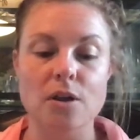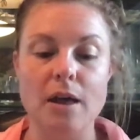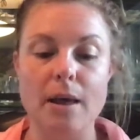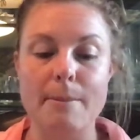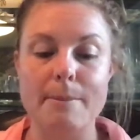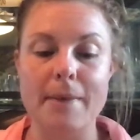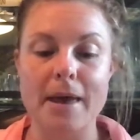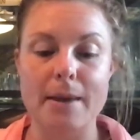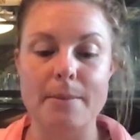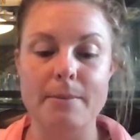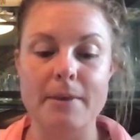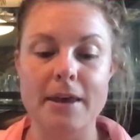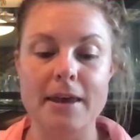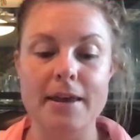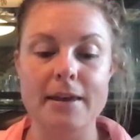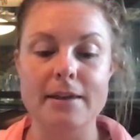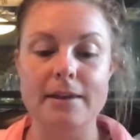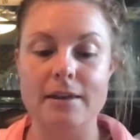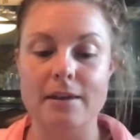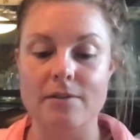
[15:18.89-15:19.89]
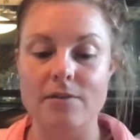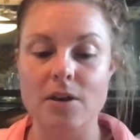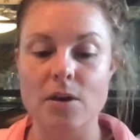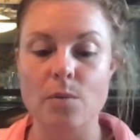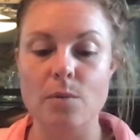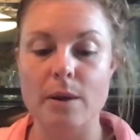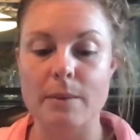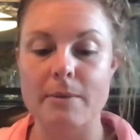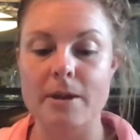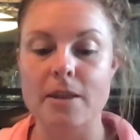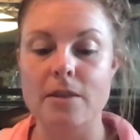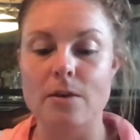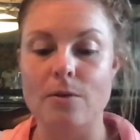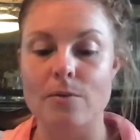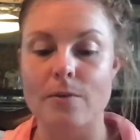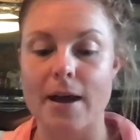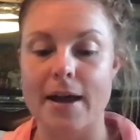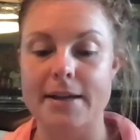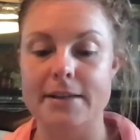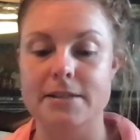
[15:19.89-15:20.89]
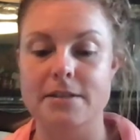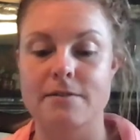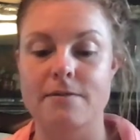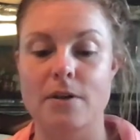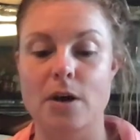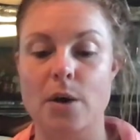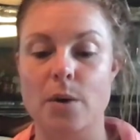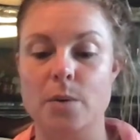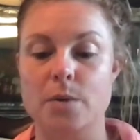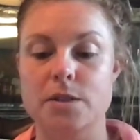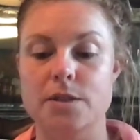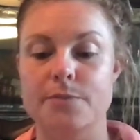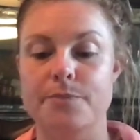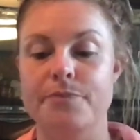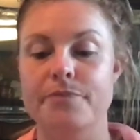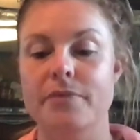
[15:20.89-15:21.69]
amendment giving women the right to vote.